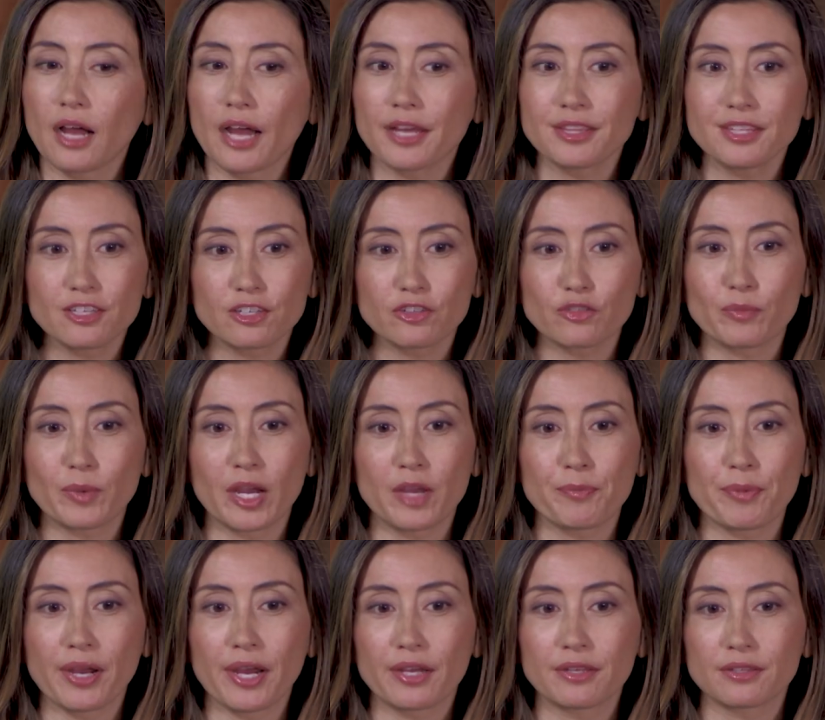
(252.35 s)
I think of my
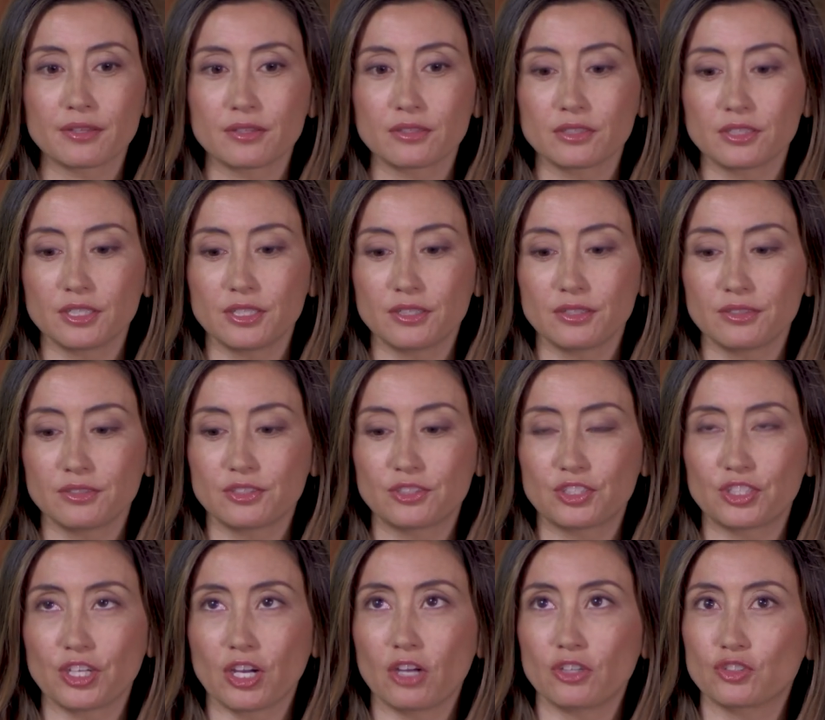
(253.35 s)
path
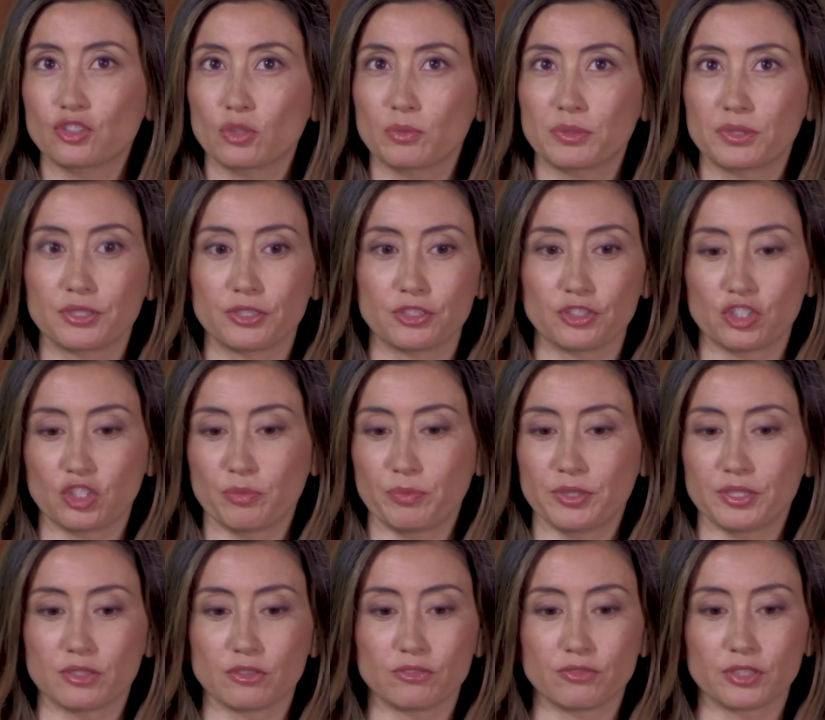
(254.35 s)
into entrepreneurship
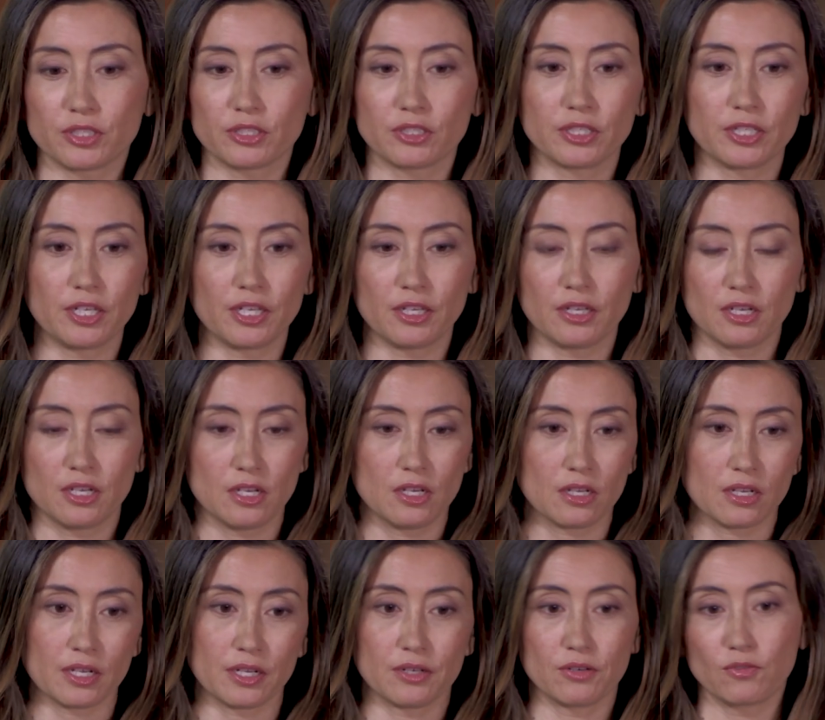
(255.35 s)
as a very
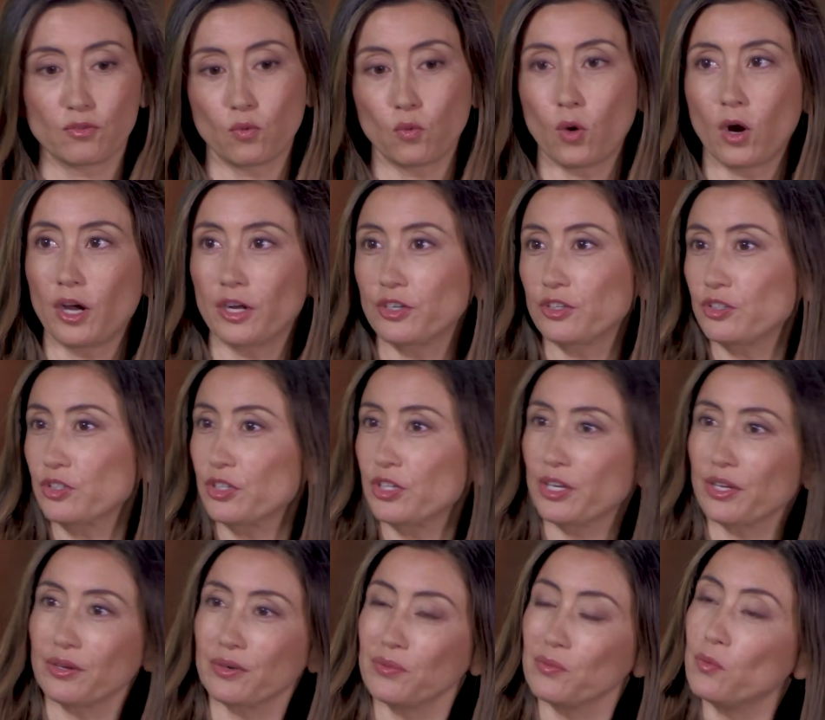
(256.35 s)
kind of
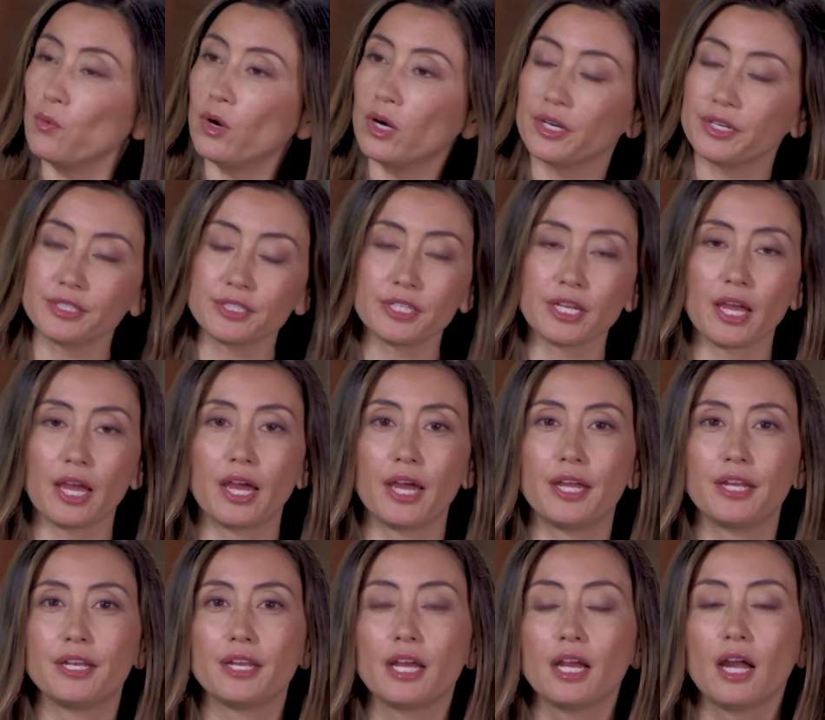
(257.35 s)
wandering one
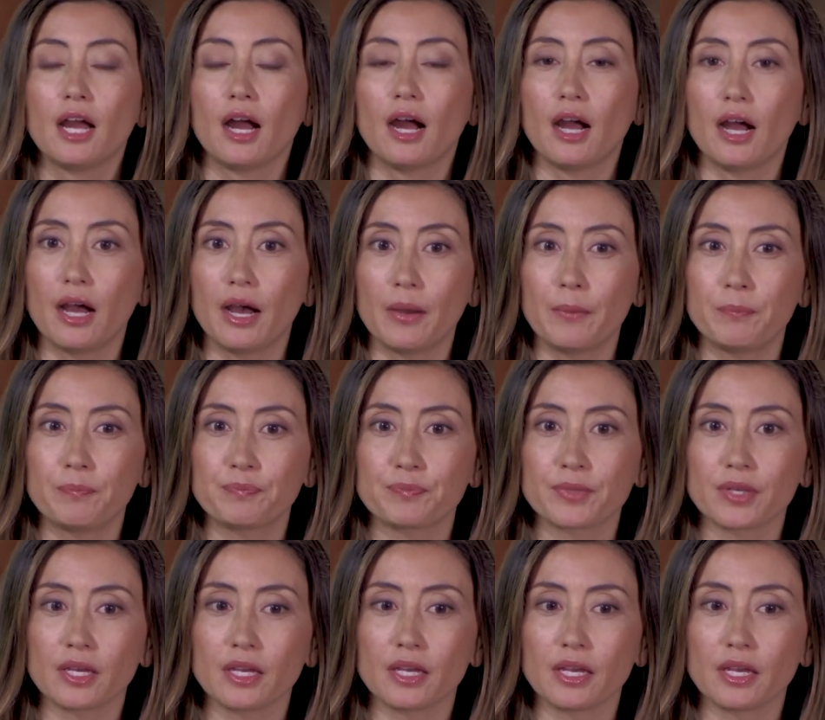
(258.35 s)
and um,